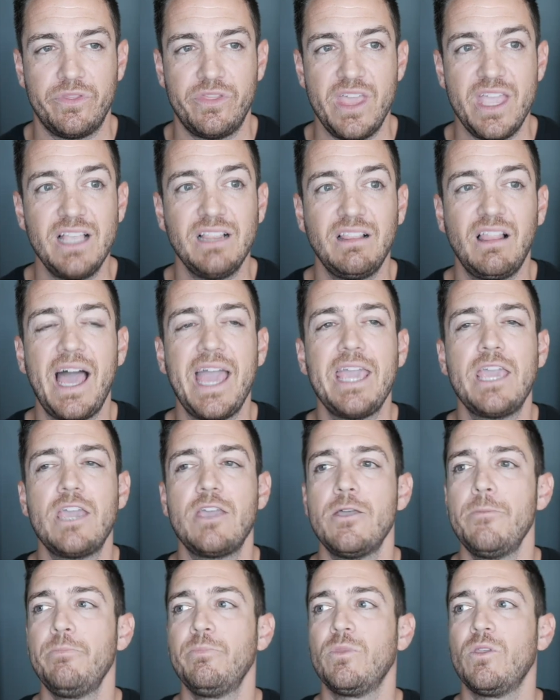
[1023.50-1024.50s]
They
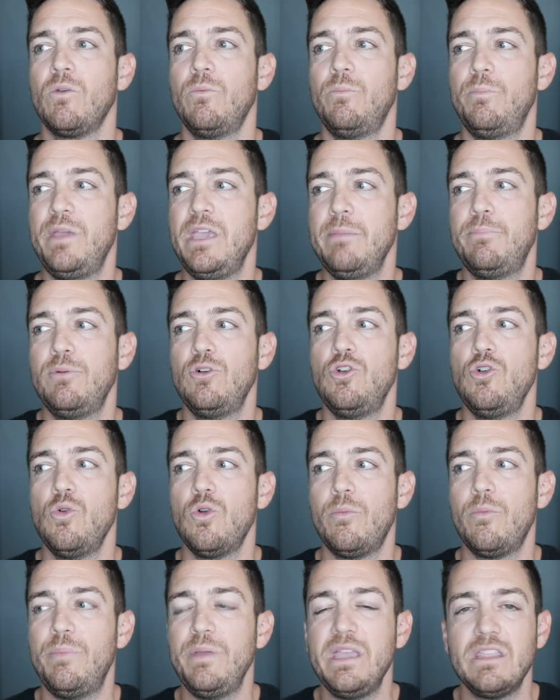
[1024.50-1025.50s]
like people who
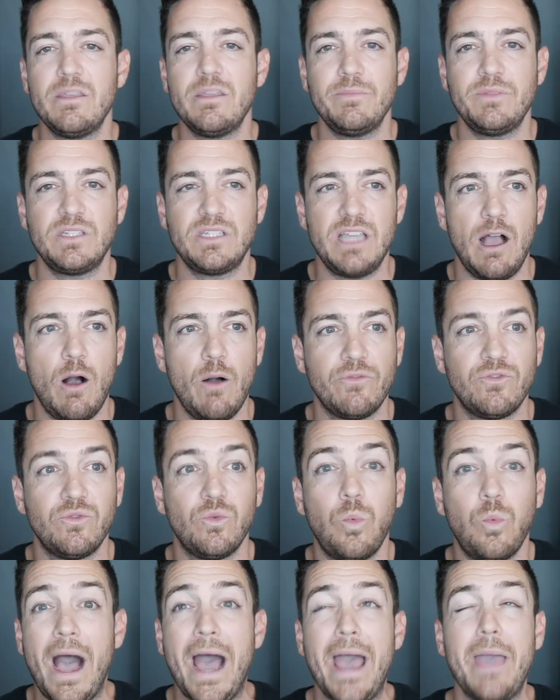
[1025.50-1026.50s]
are being themselves.
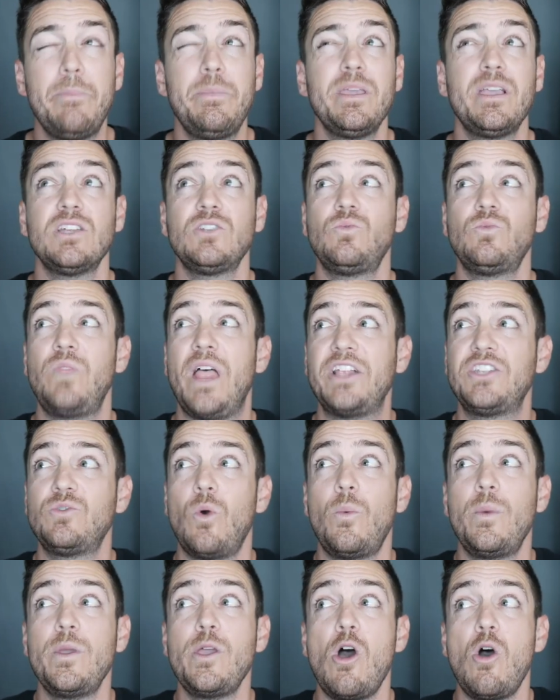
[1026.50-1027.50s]
Why? Because that's
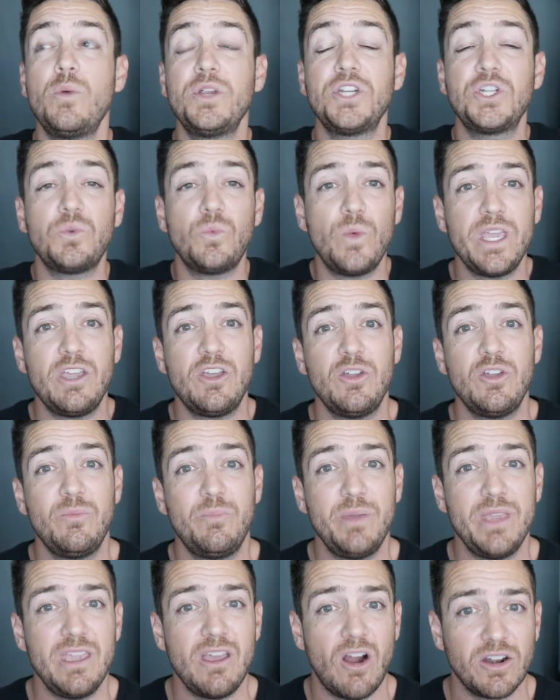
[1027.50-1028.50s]
what we all wish we could
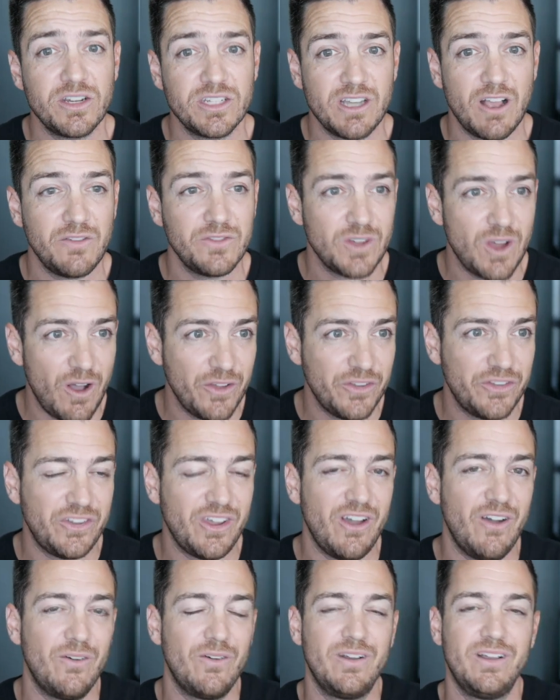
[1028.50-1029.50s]
be ourselves
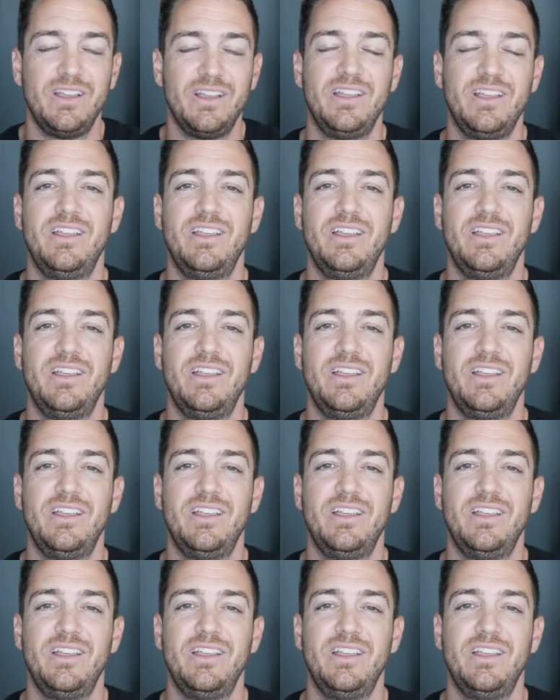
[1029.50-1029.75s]
also.